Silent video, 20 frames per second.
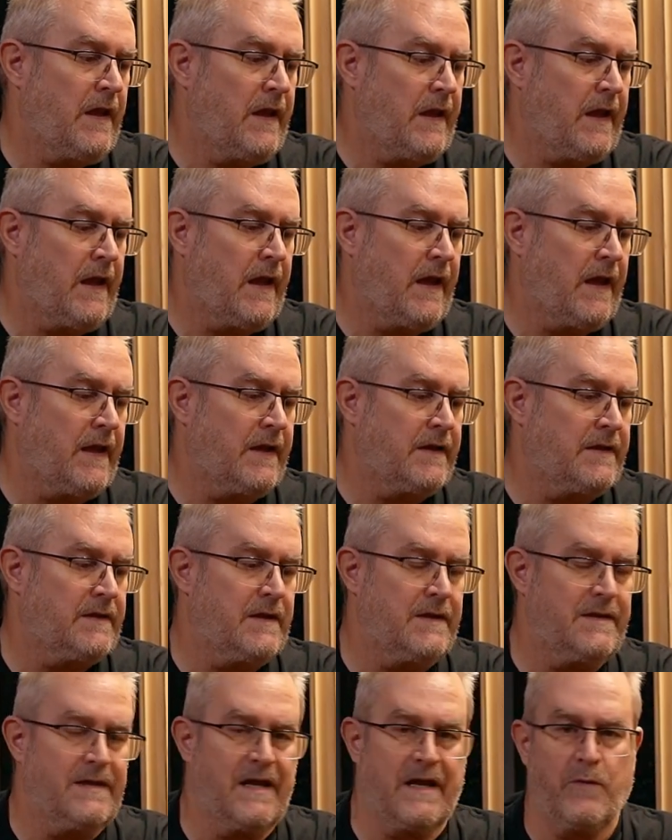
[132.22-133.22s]
And
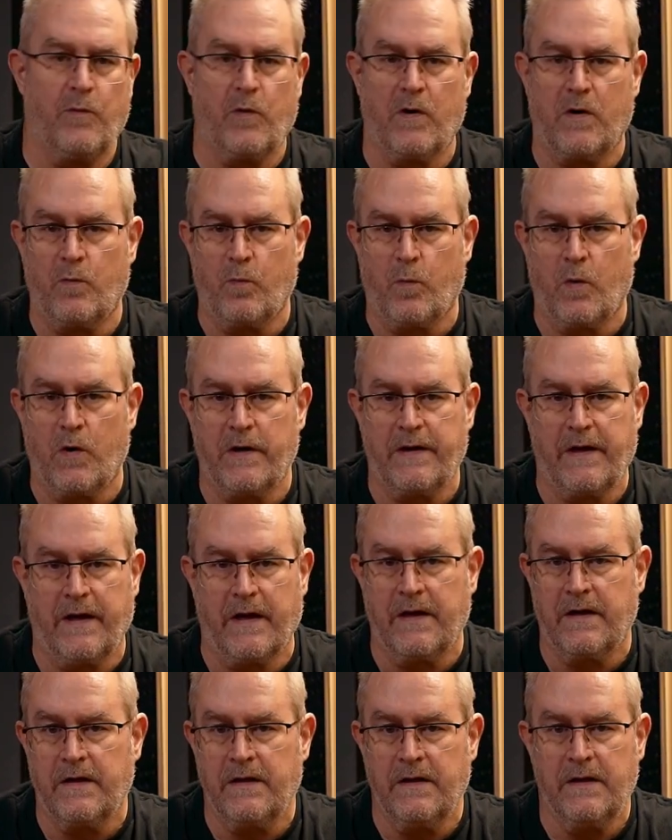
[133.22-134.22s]
they weren't
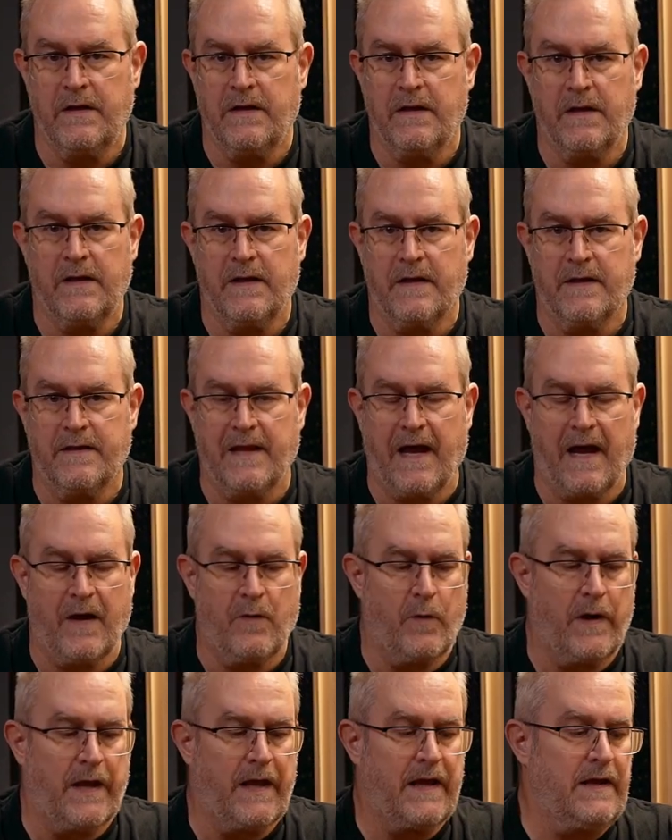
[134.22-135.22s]
working that
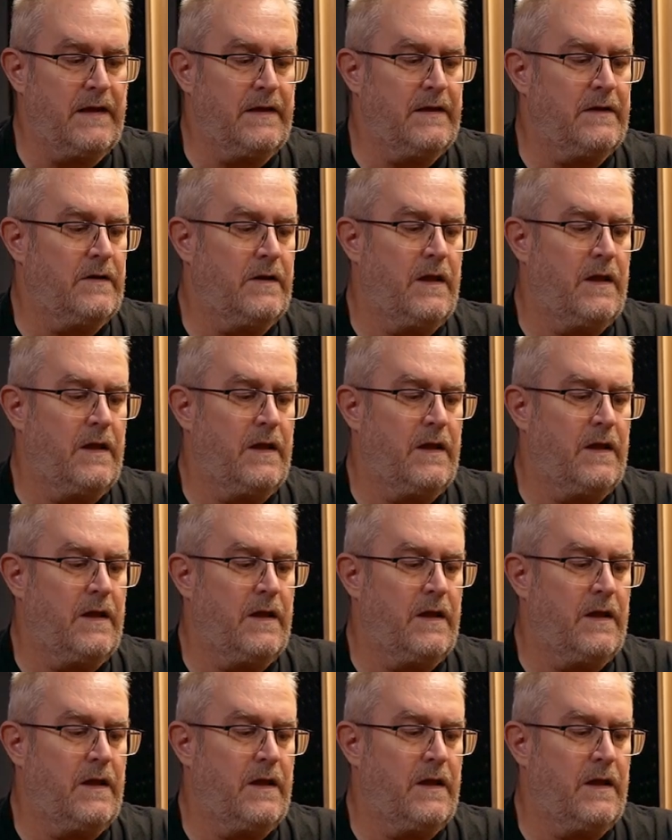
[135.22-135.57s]
way.